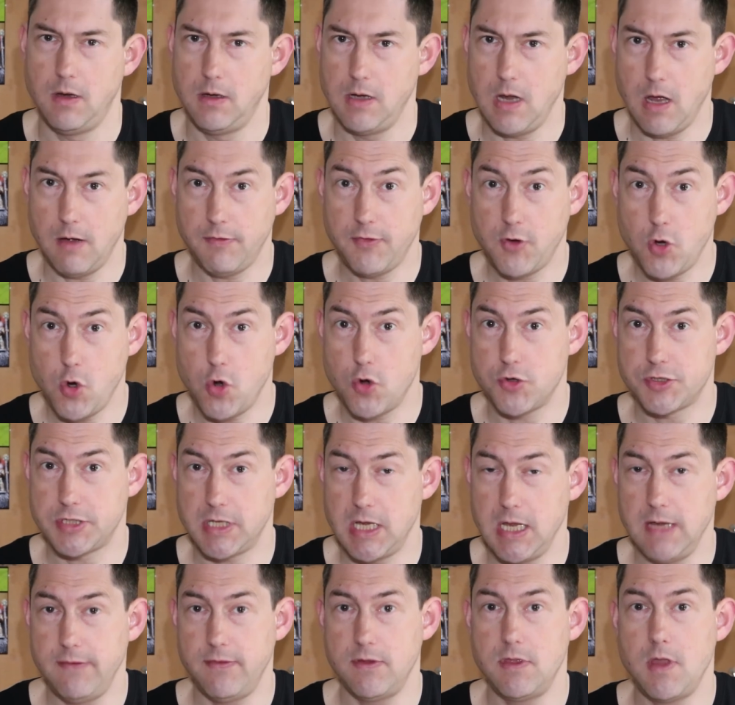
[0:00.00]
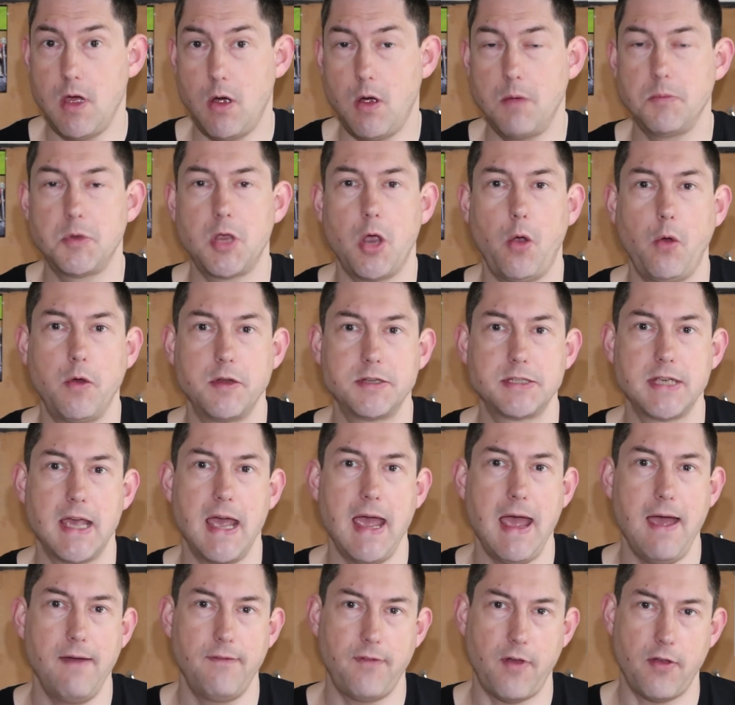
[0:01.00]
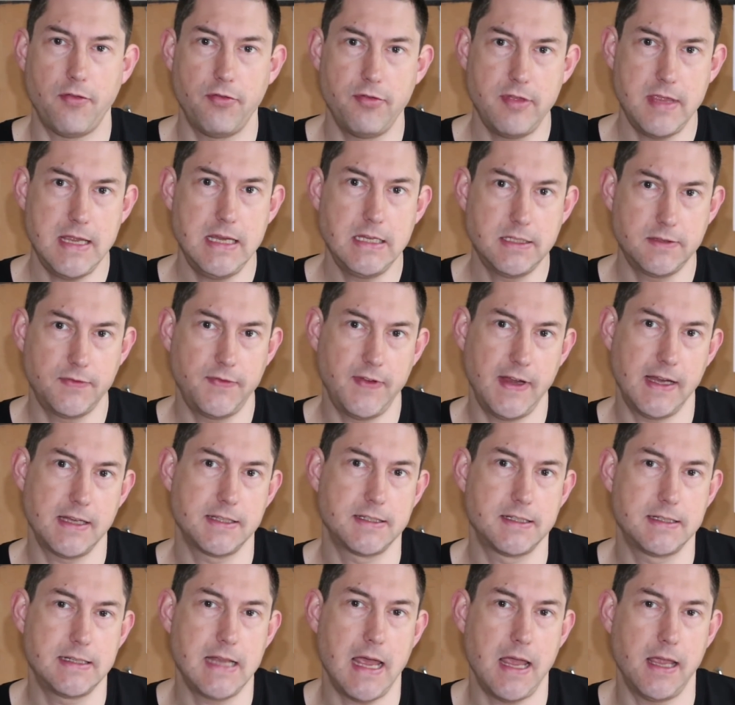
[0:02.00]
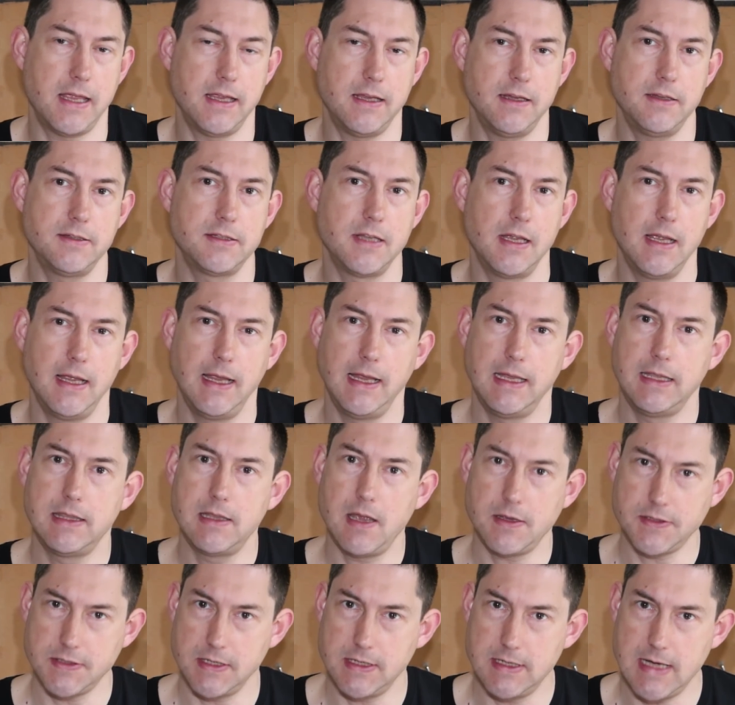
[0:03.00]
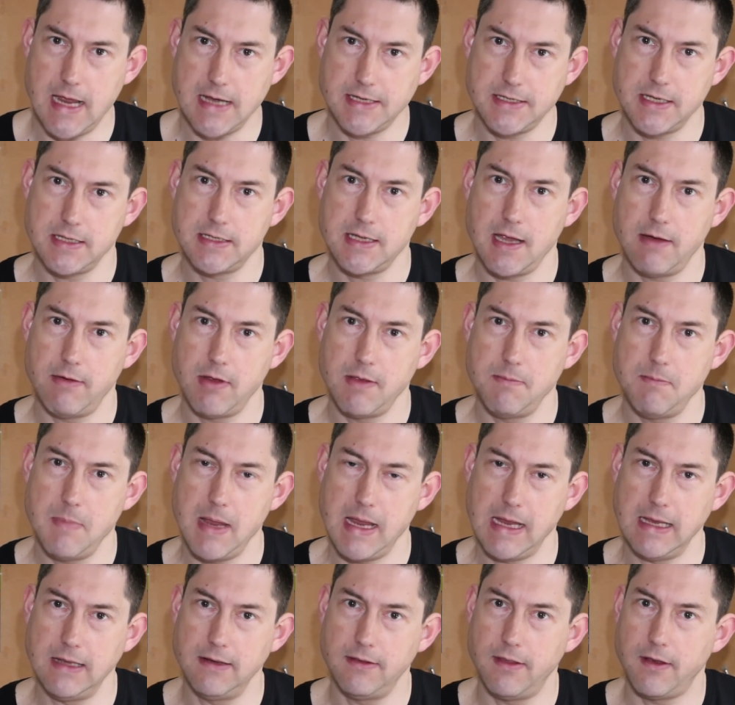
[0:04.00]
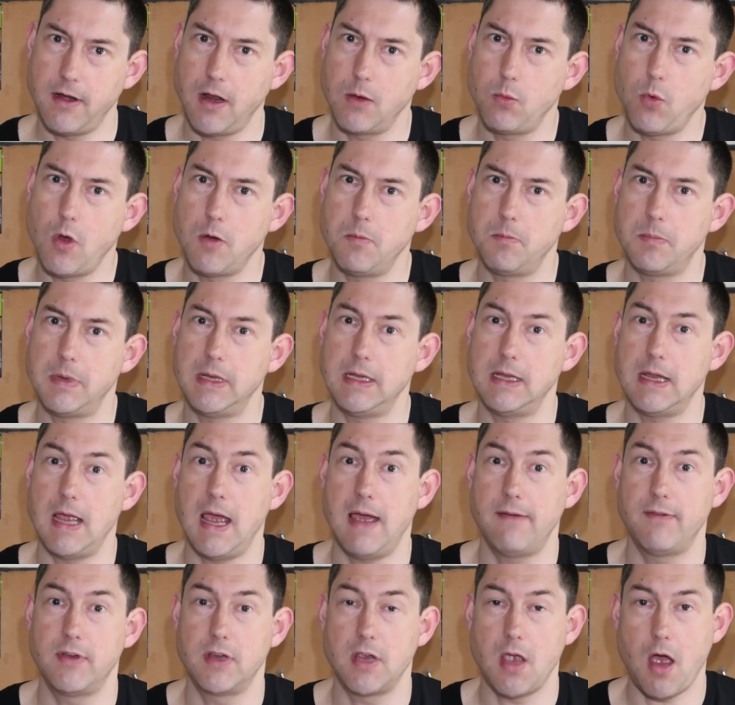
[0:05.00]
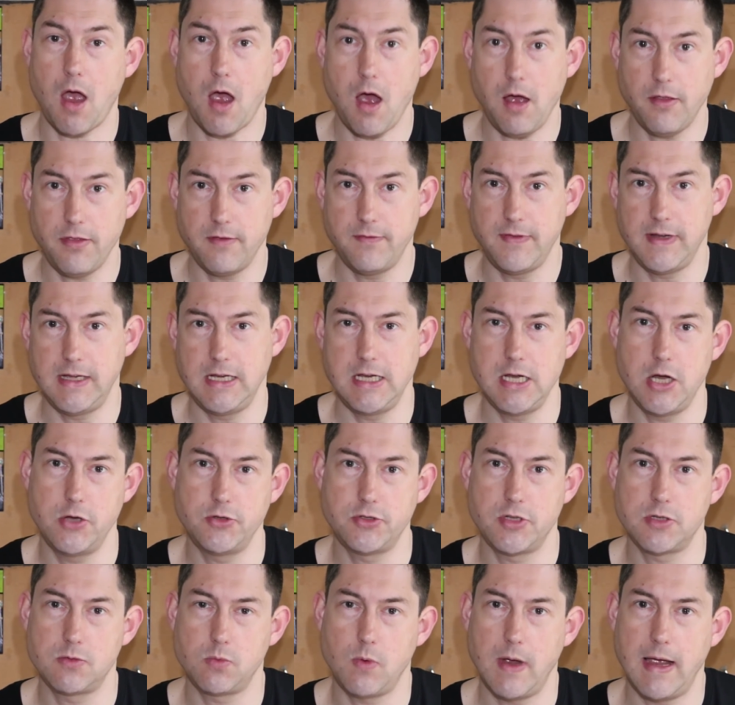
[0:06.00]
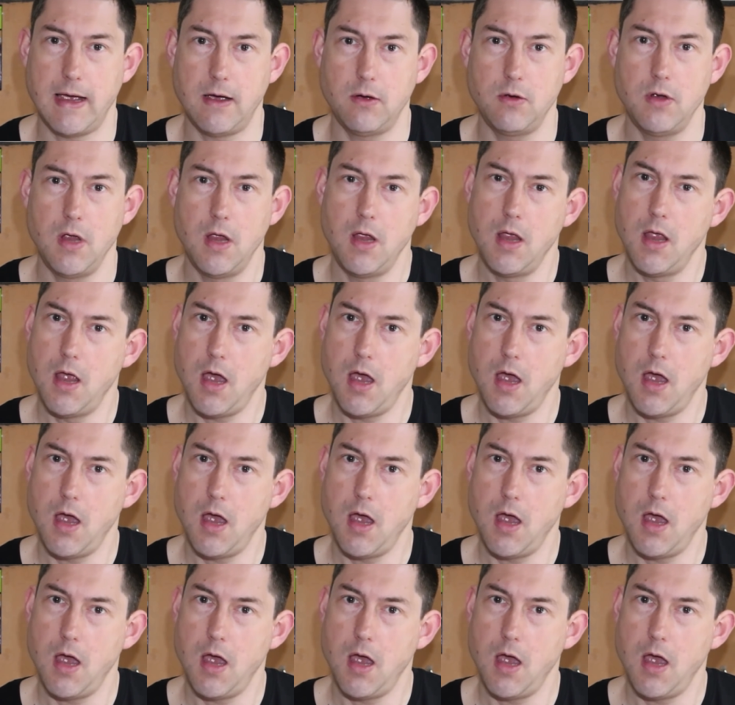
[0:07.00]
Now, of course, even though I'm going to have these fixed days, it doesn't necessarily mean that I won't be having other videos as well.